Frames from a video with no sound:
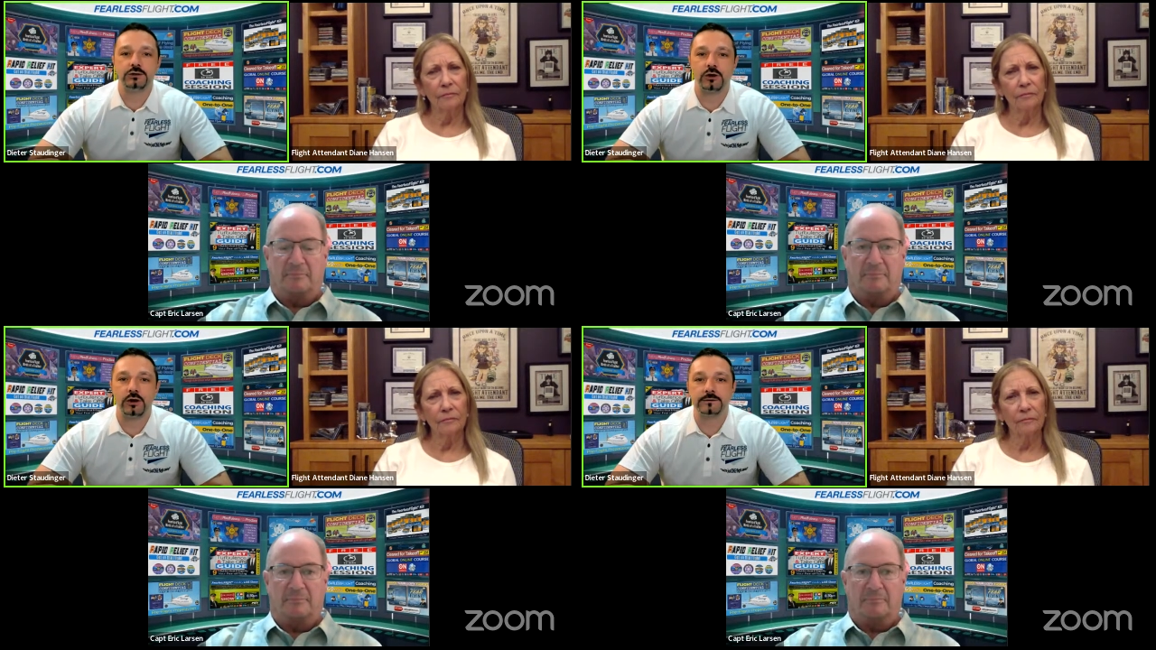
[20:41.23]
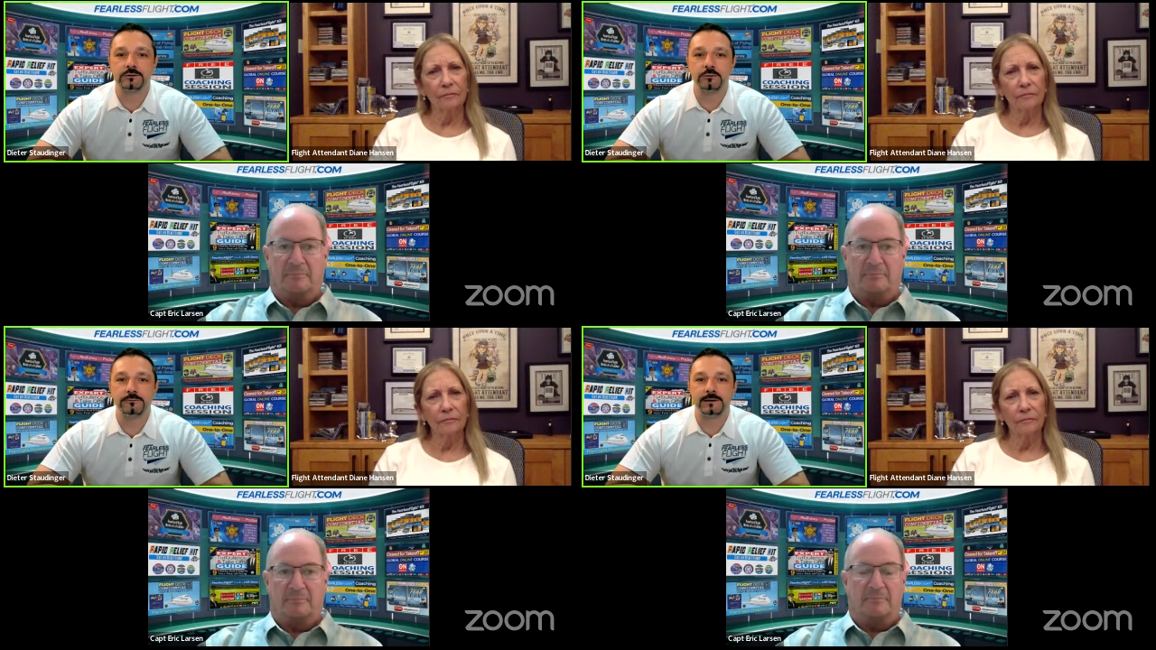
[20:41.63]
Speaker 1: John's,
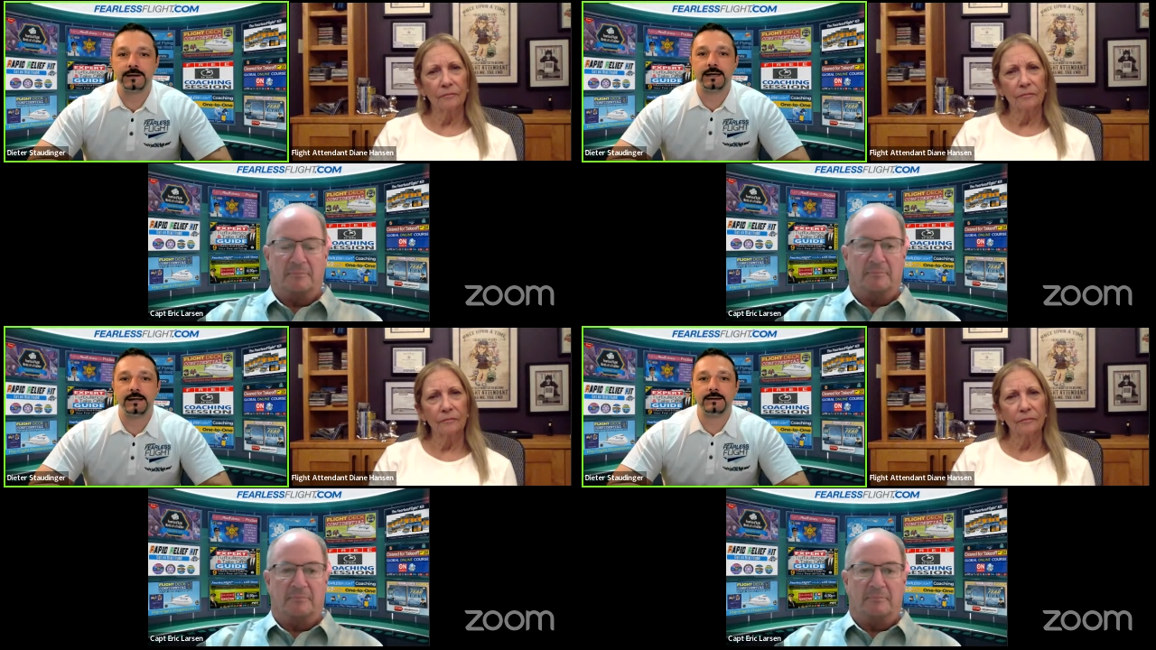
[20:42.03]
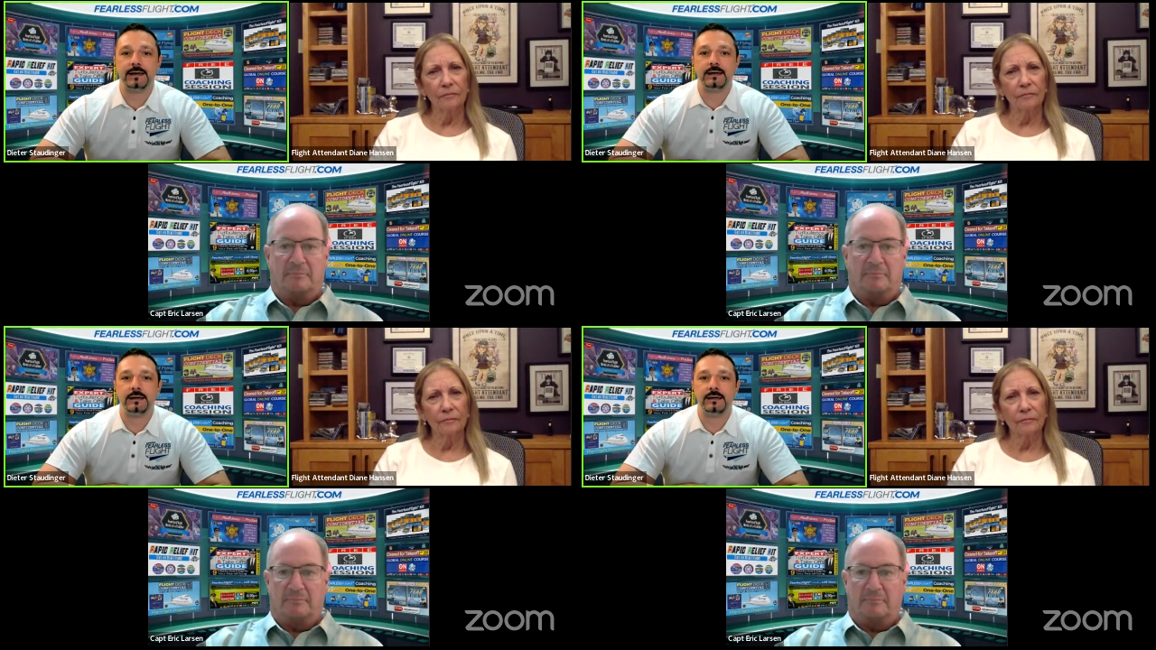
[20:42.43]
Newfoundland,
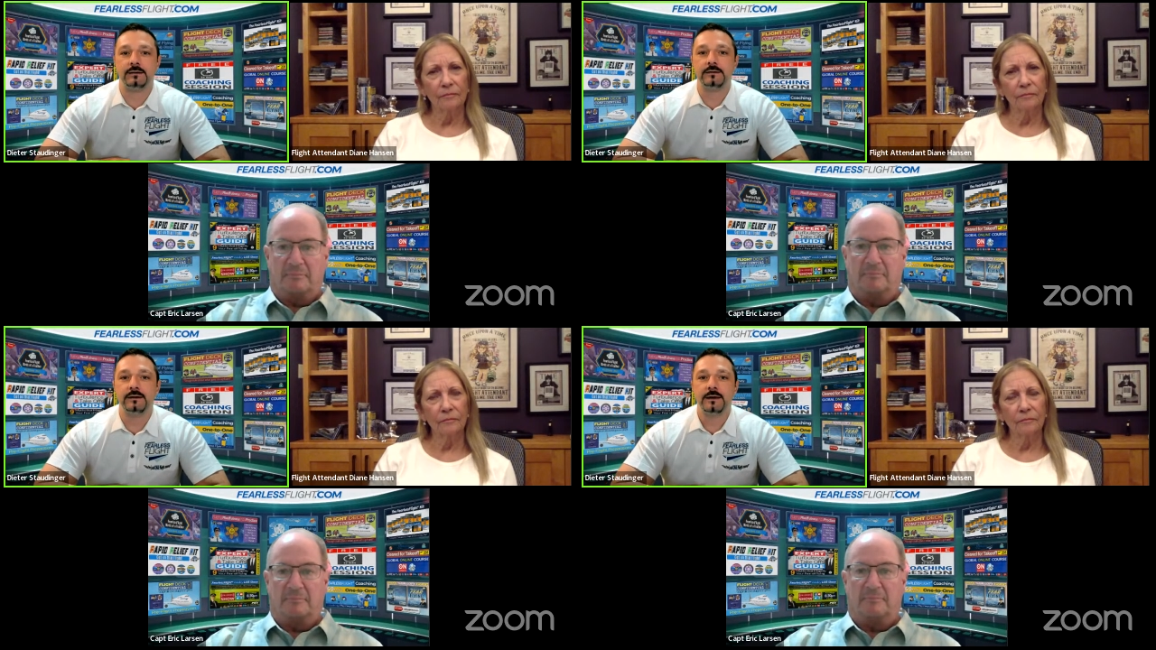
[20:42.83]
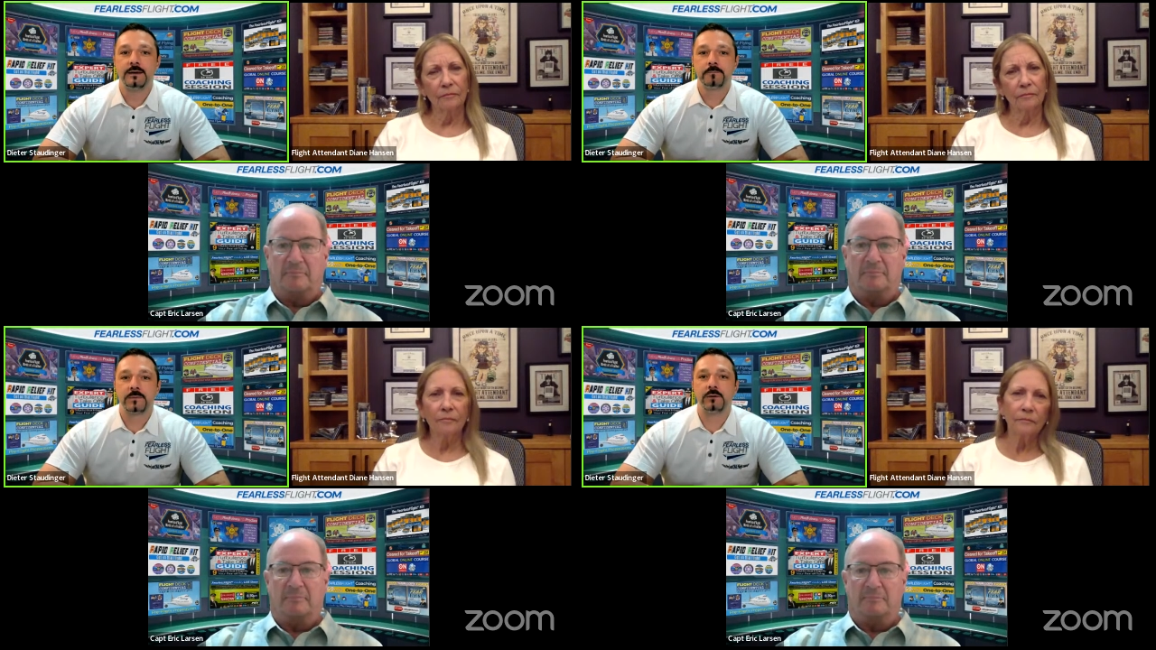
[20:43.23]
and
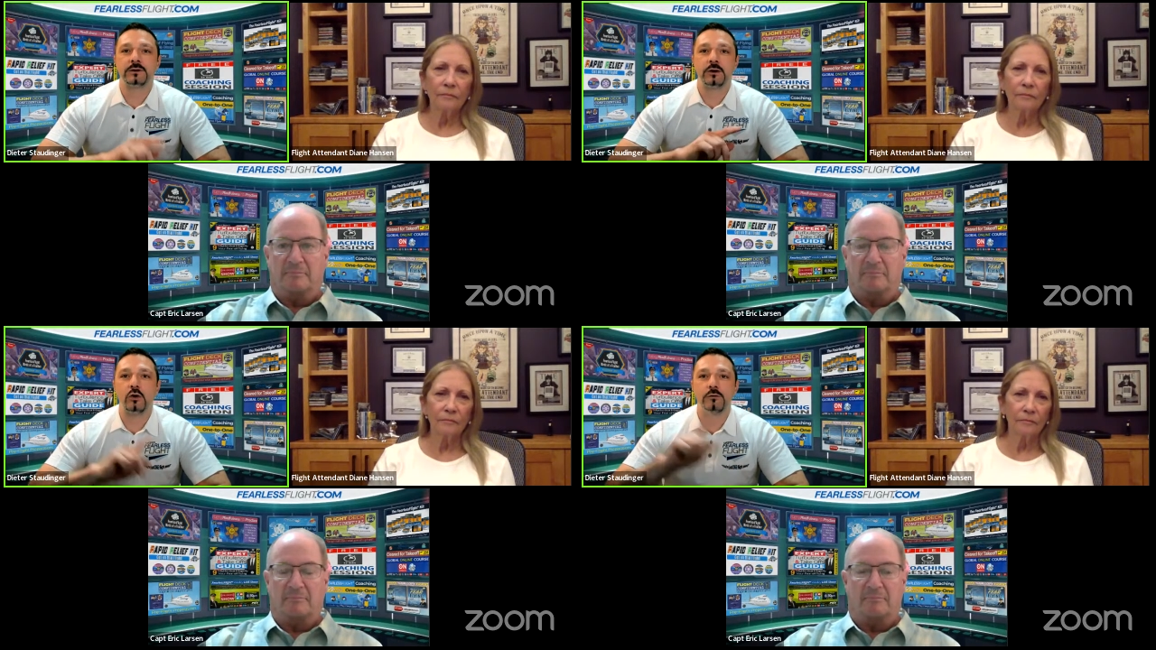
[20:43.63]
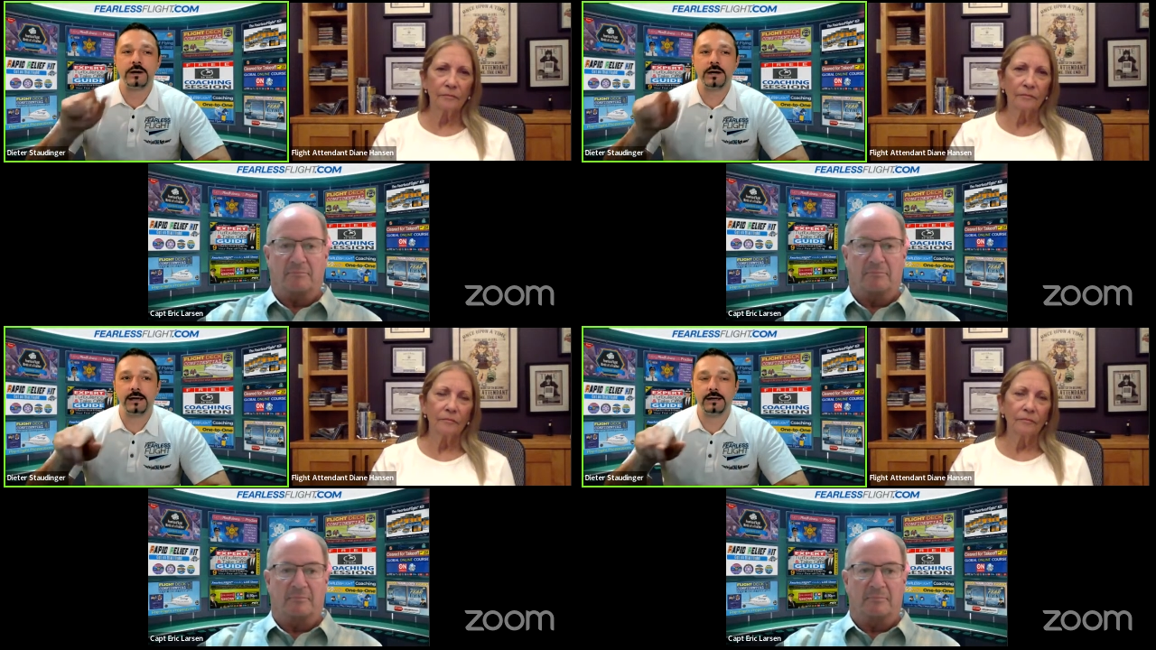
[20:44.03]
it was an
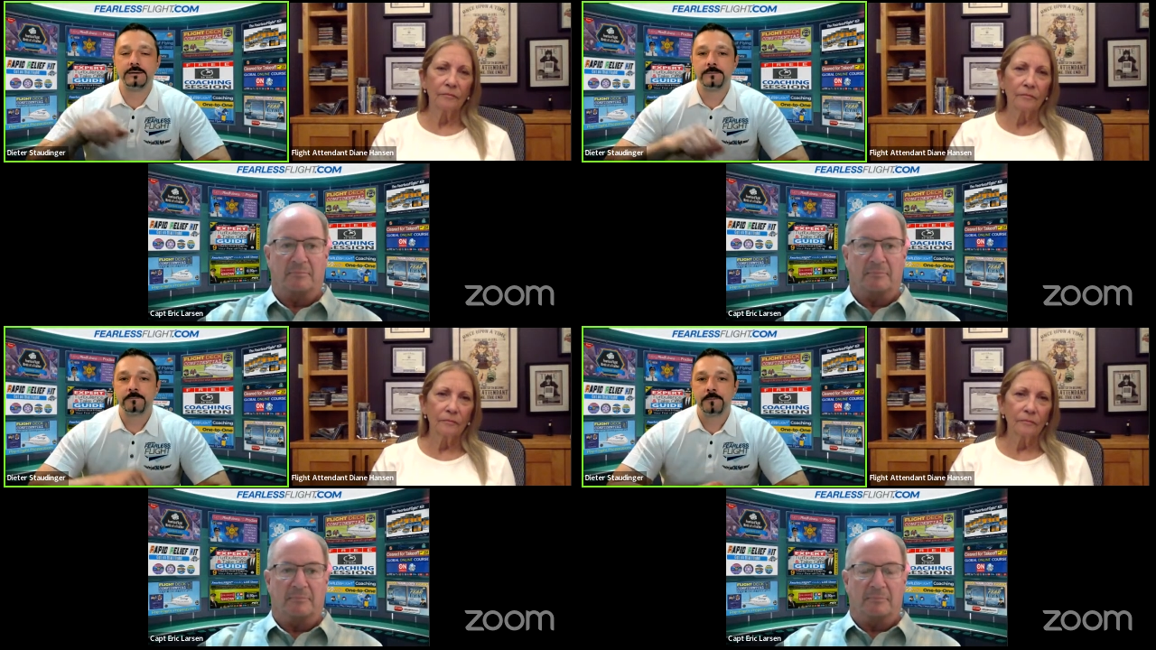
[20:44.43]
overnight.